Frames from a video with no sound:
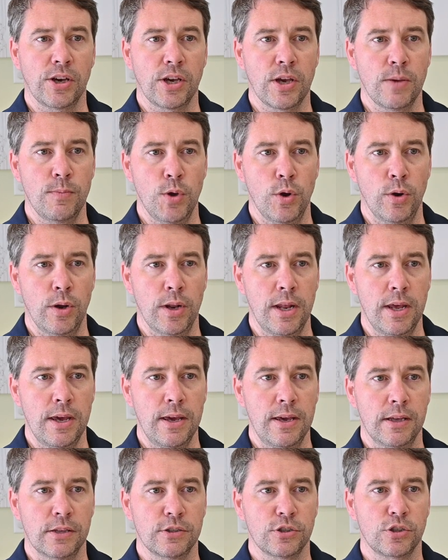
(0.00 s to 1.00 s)
community
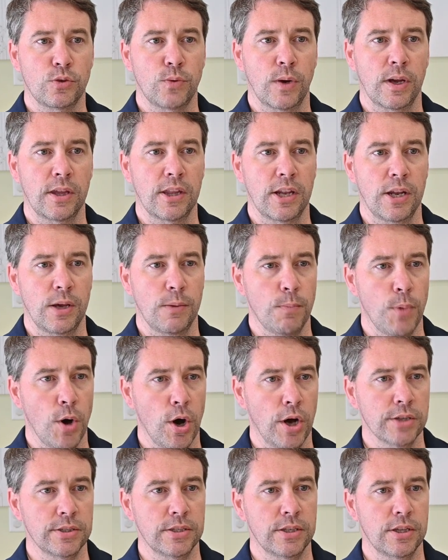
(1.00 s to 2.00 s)
and strengthening
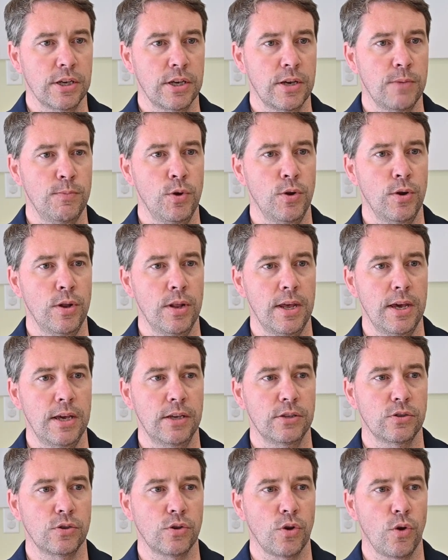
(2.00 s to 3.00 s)
bonds in the community
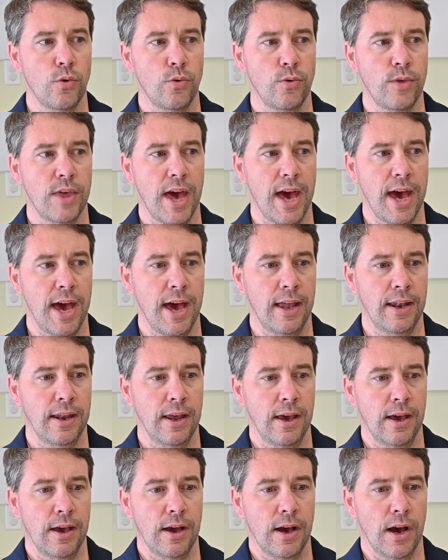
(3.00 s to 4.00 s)
so that
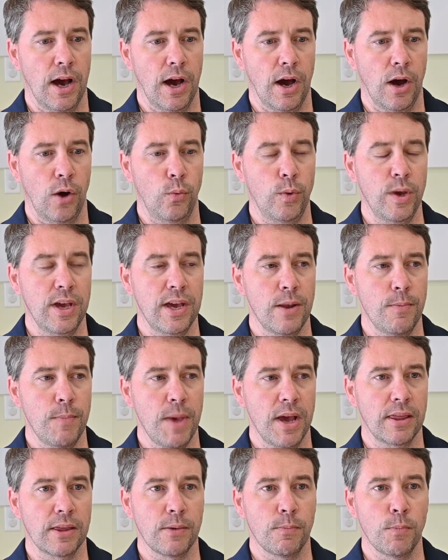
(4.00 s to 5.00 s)
we can
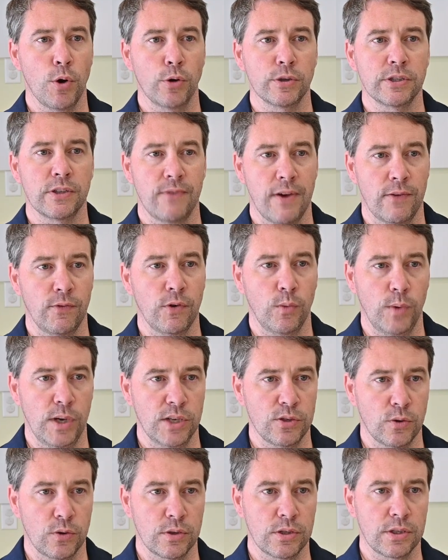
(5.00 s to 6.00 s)
make the most of every
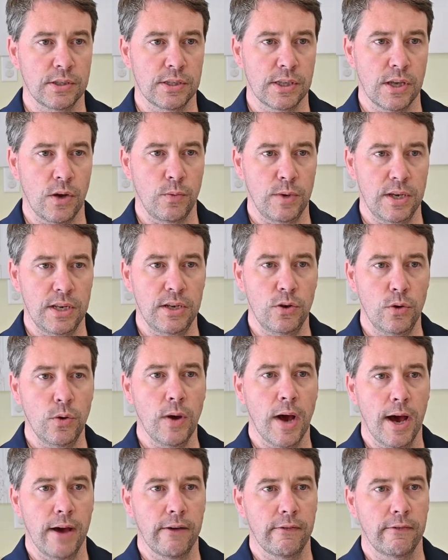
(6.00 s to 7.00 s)
resources that we do
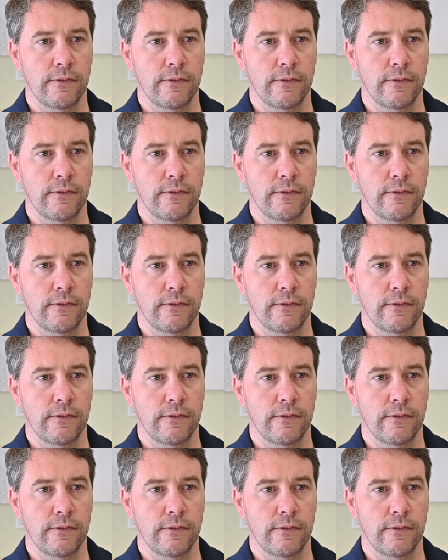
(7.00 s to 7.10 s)
have.